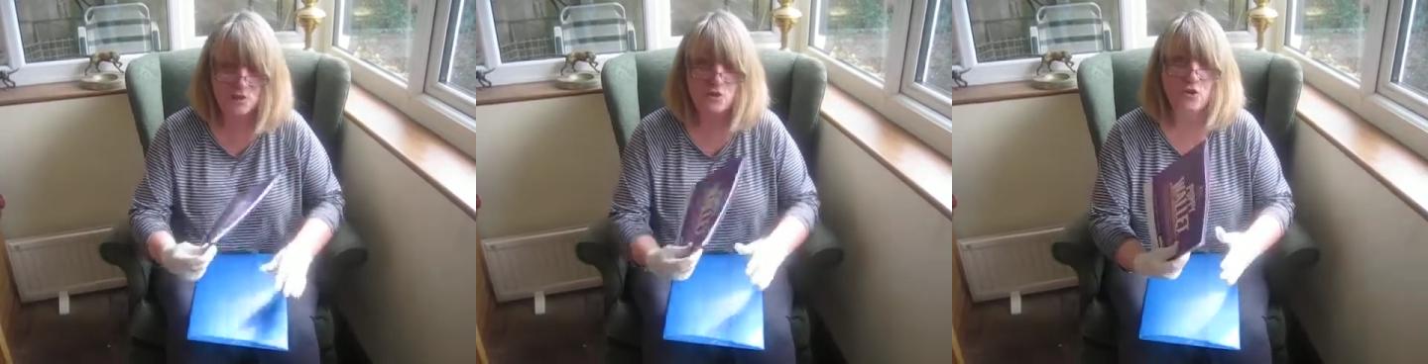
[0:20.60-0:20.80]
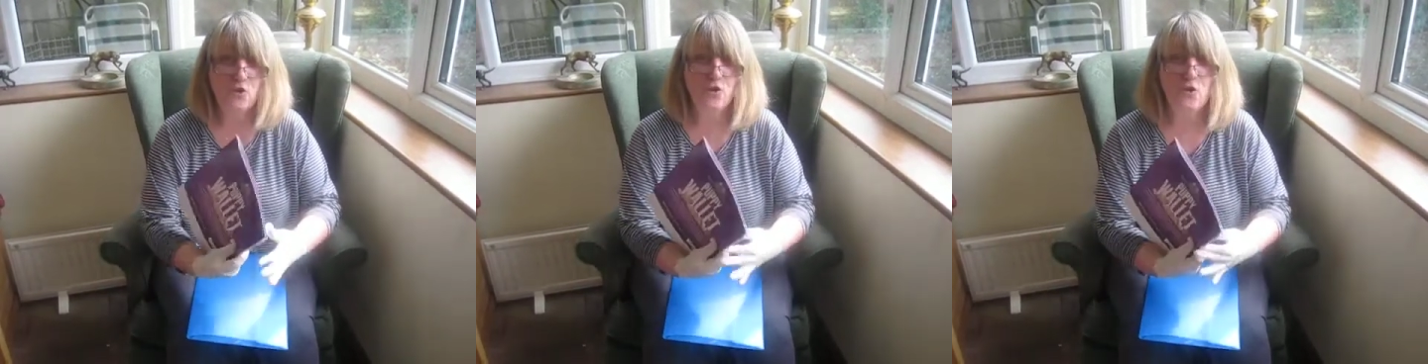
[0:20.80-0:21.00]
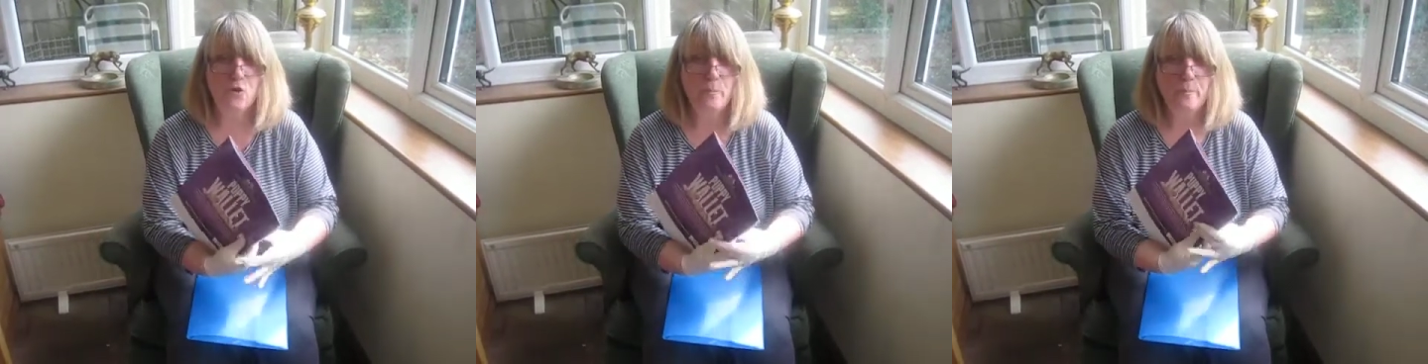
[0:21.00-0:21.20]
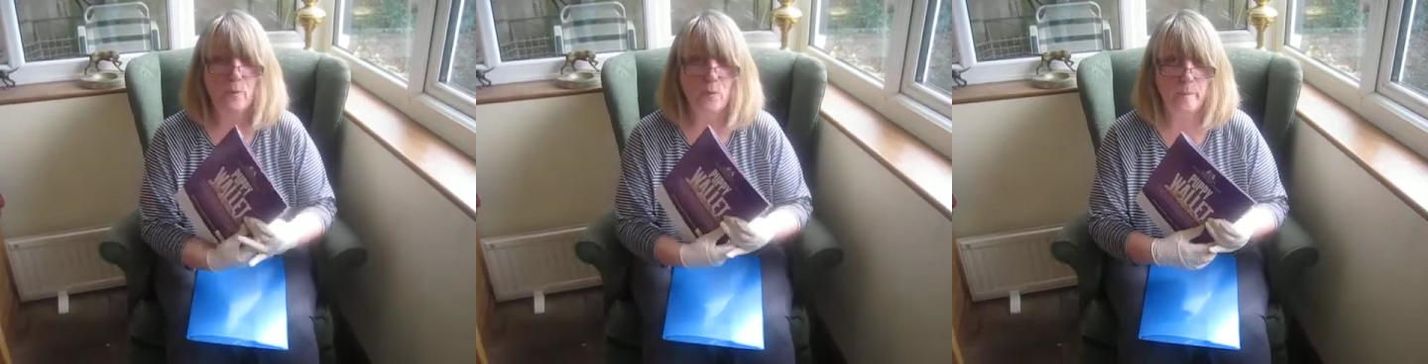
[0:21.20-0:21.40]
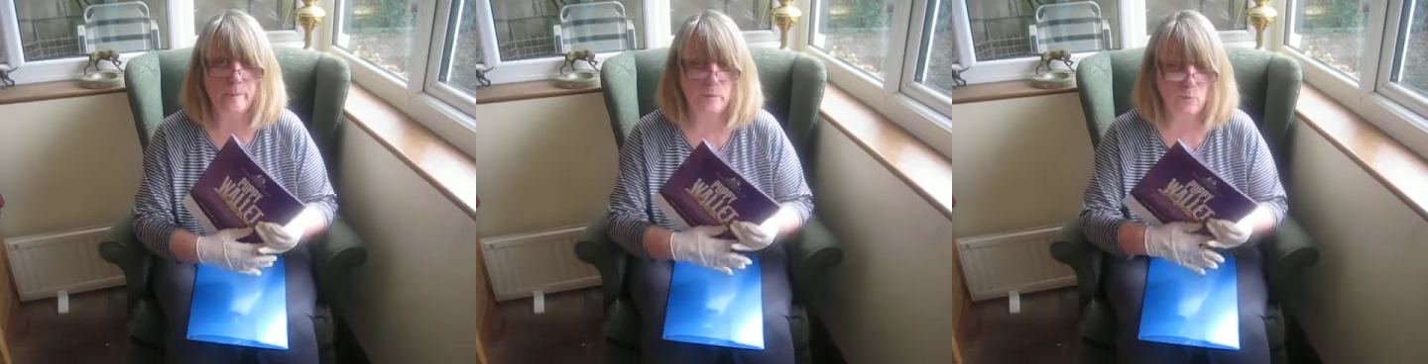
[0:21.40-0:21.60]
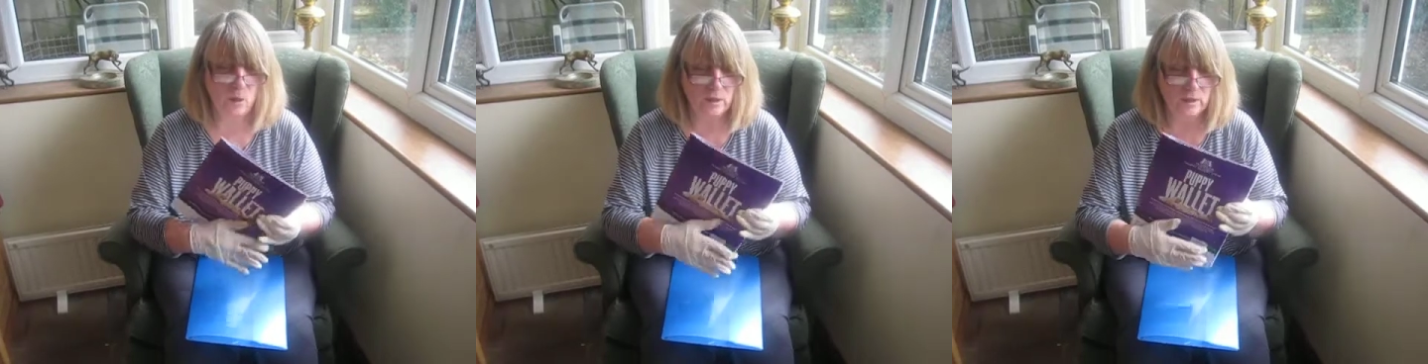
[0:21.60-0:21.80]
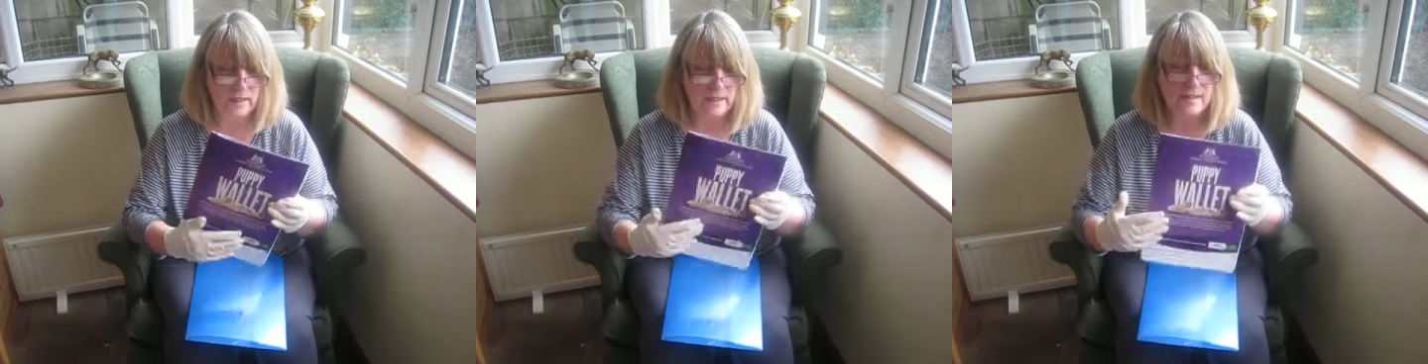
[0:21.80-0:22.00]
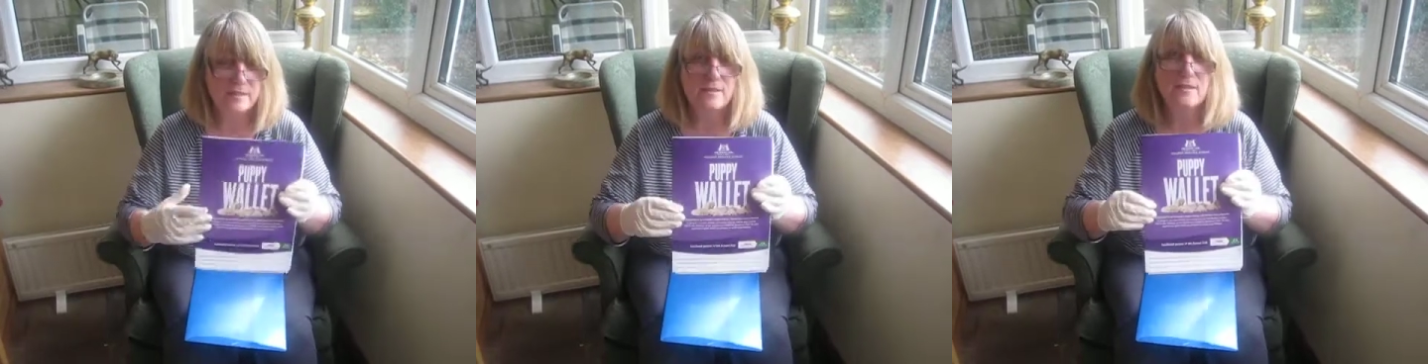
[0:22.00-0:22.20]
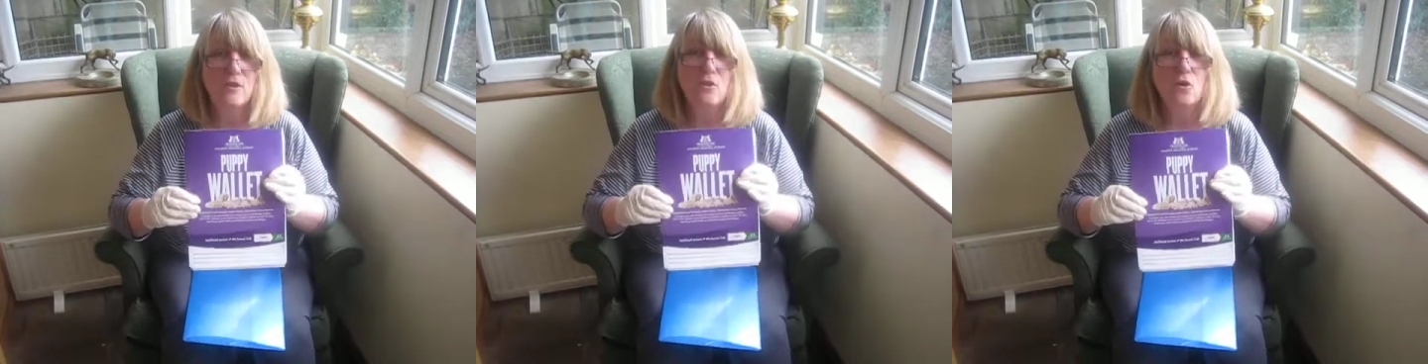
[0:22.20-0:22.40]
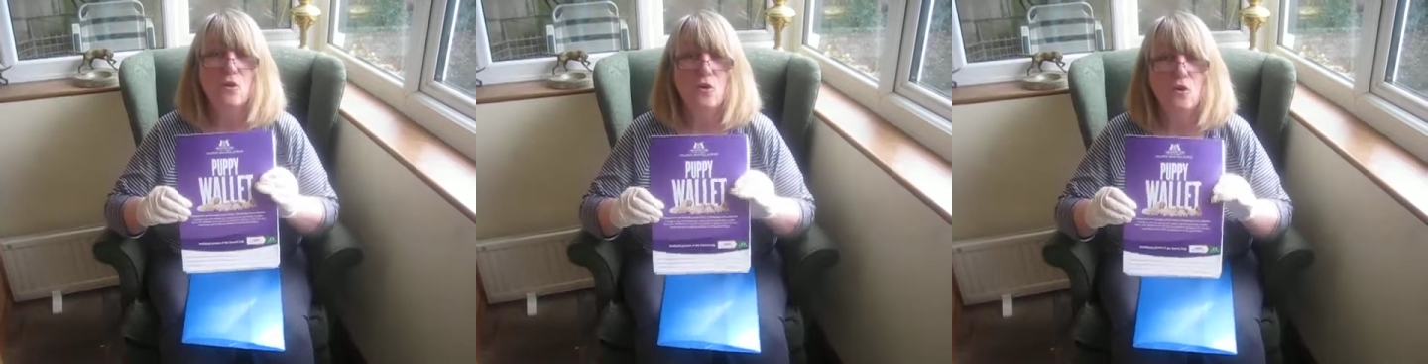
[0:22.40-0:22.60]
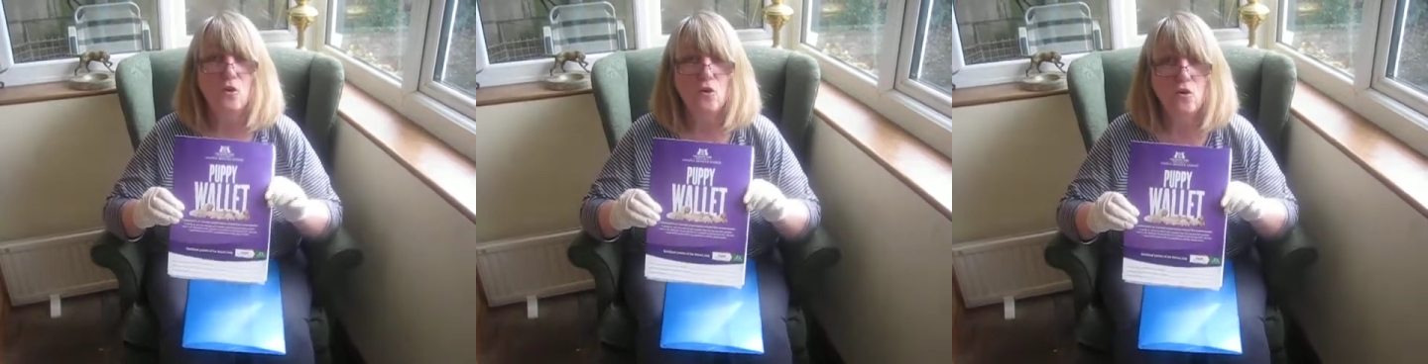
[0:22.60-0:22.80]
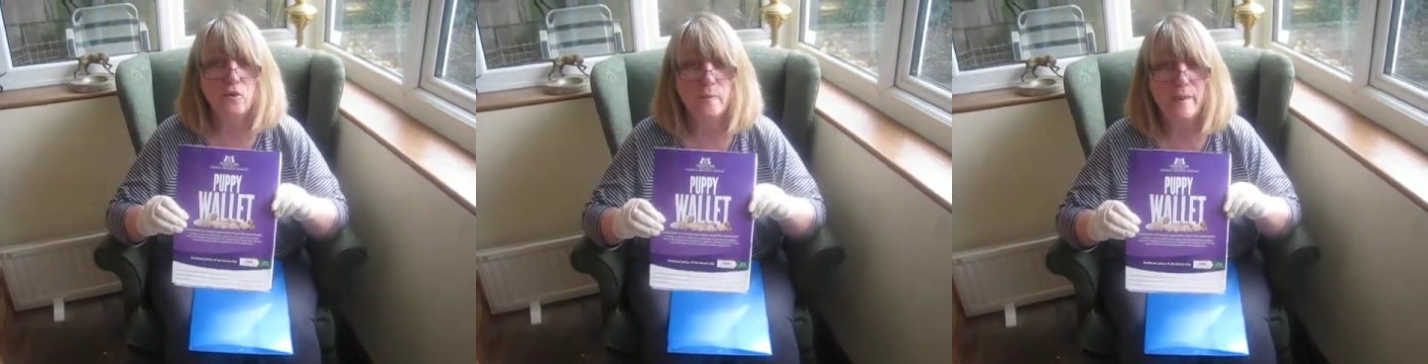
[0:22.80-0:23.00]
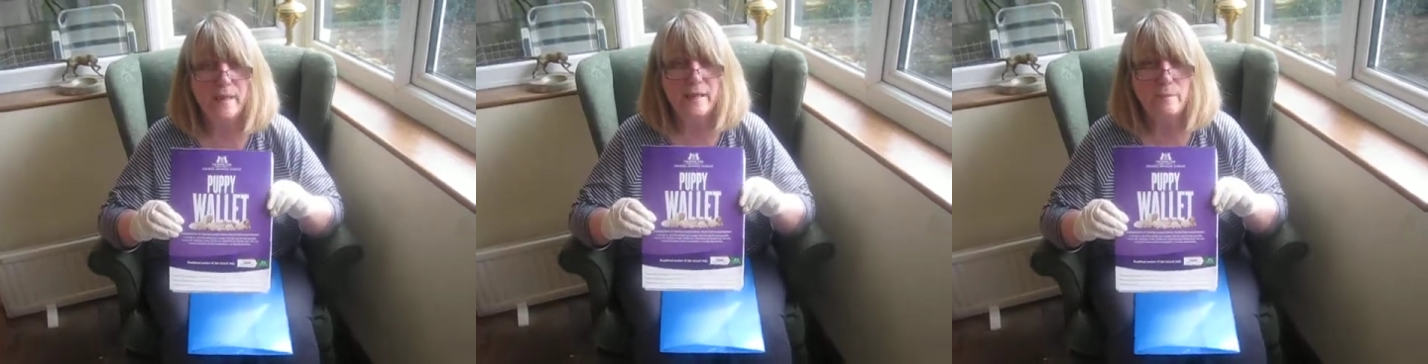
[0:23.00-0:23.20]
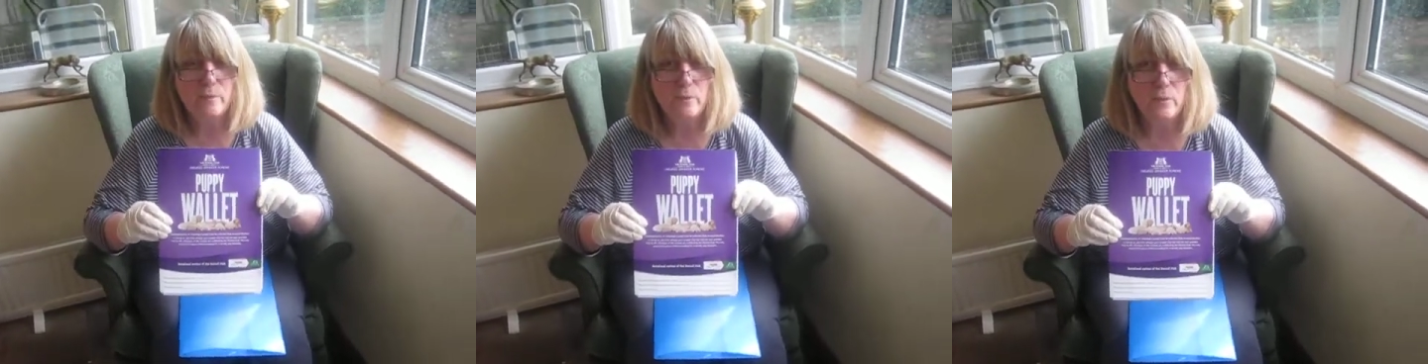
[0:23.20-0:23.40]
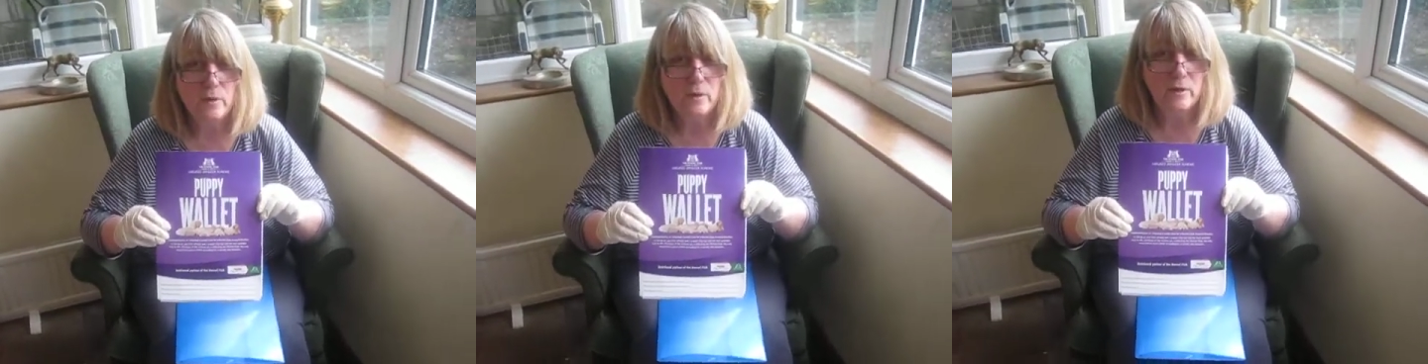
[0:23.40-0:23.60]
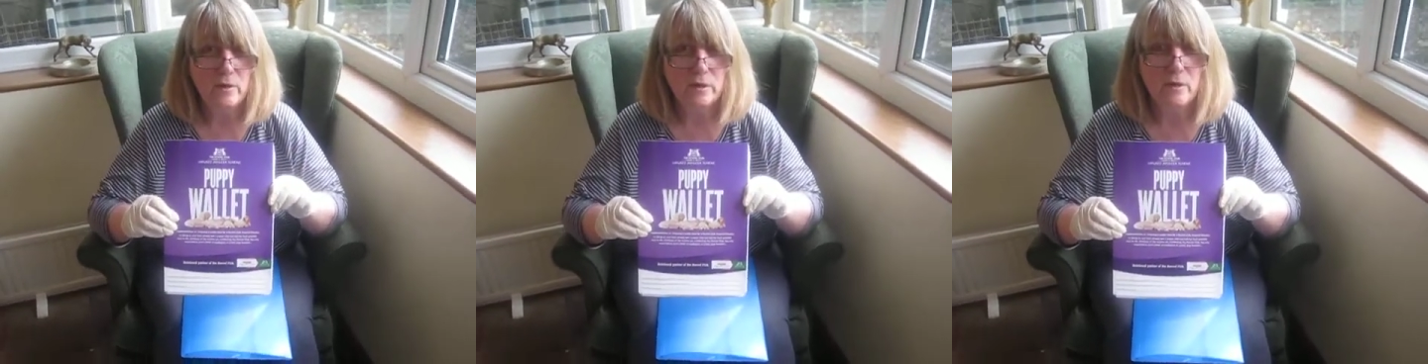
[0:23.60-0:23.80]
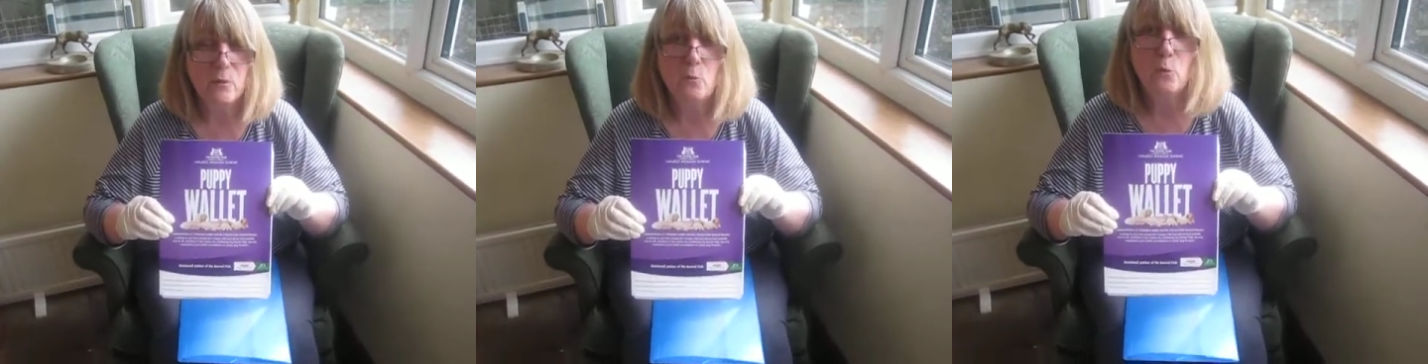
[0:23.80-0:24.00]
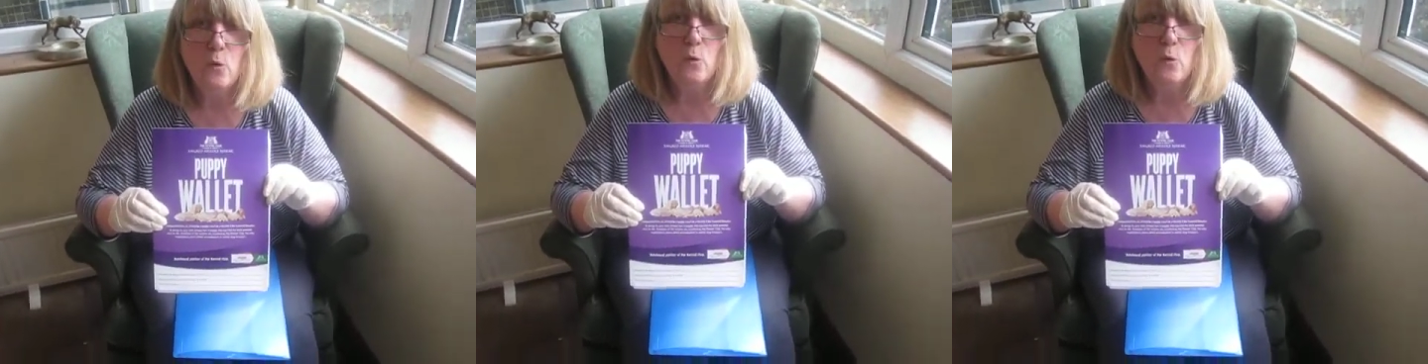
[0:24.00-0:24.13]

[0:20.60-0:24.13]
your puppy wallet. All the paperwork will